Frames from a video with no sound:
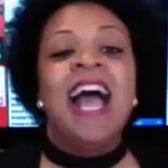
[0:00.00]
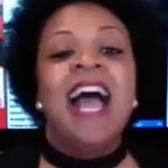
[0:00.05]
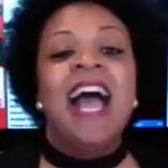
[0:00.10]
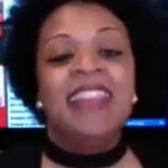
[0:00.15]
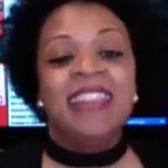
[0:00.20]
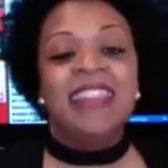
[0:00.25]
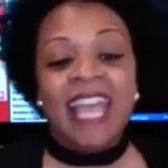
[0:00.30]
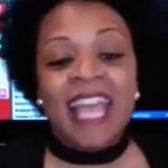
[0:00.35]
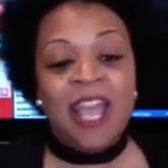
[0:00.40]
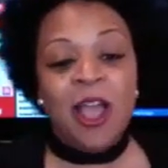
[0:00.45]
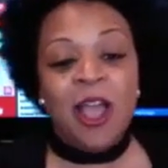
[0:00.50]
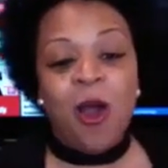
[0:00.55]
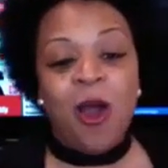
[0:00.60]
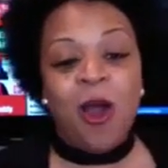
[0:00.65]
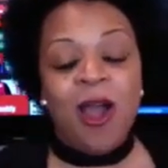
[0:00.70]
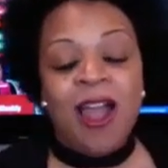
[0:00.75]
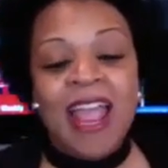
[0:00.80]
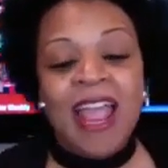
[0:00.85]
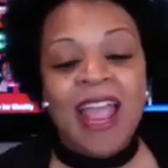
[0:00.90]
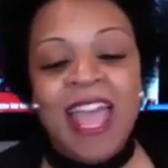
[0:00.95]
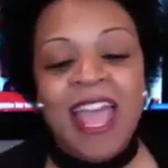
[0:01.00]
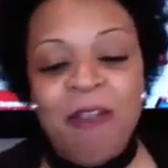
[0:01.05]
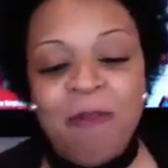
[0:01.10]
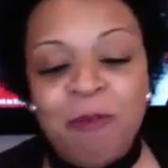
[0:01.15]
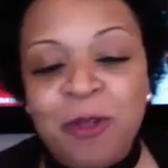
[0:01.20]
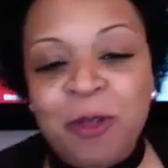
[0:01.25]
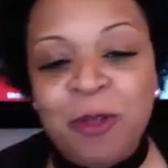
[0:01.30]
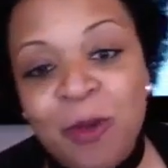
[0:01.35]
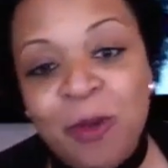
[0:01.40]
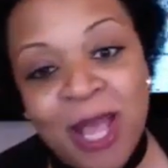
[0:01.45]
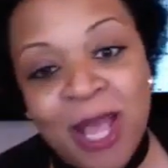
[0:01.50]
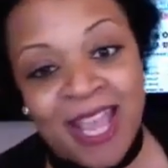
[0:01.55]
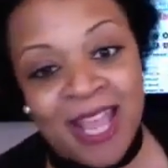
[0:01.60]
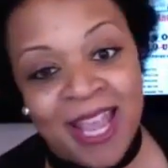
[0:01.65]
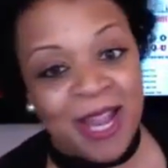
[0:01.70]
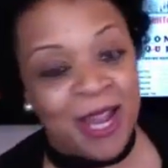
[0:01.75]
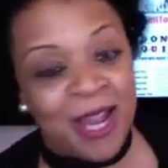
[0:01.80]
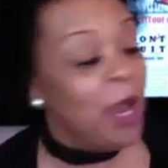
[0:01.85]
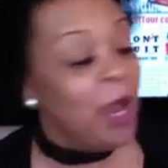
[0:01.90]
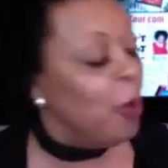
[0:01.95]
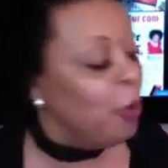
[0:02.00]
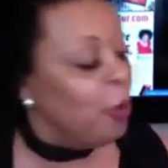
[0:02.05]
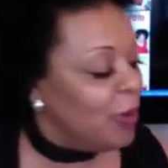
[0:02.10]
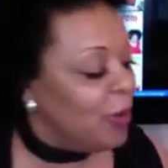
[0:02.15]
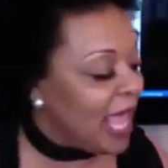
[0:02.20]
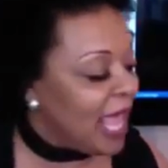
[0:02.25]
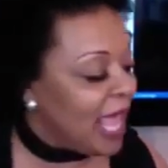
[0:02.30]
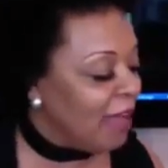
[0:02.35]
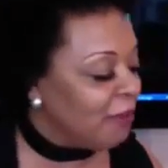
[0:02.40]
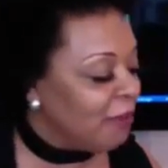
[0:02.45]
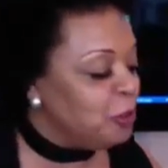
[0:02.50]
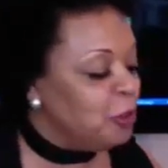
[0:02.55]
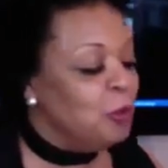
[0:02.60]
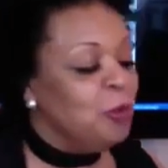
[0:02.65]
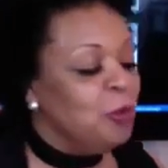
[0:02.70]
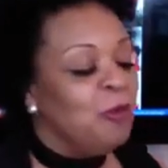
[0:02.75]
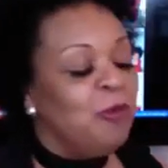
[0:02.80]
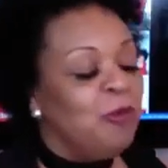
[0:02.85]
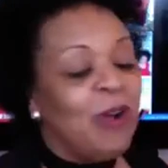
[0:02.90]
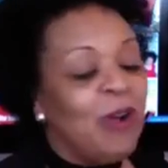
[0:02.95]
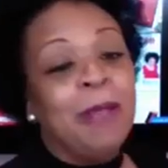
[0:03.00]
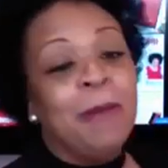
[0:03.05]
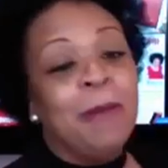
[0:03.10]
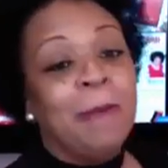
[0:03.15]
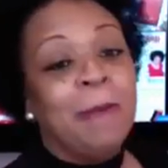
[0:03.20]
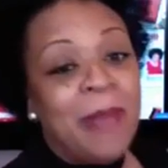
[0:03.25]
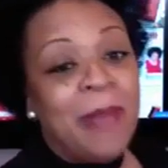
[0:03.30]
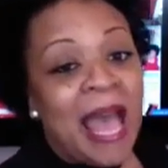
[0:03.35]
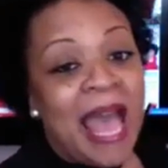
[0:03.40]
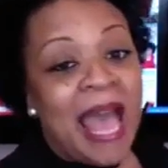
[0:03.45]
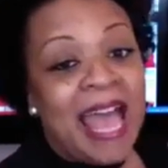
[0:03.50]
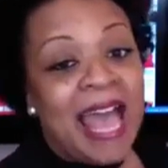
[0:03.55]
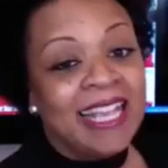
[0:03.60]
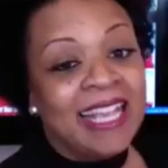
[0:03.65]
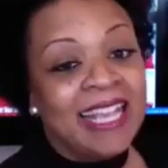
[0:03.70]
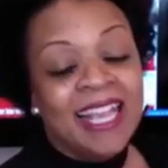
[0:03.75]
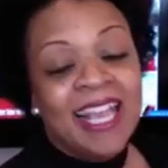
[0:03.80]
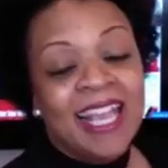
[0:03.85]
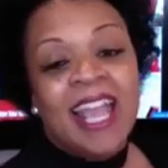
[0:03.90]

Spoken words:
They are everywhere. We have to fight back.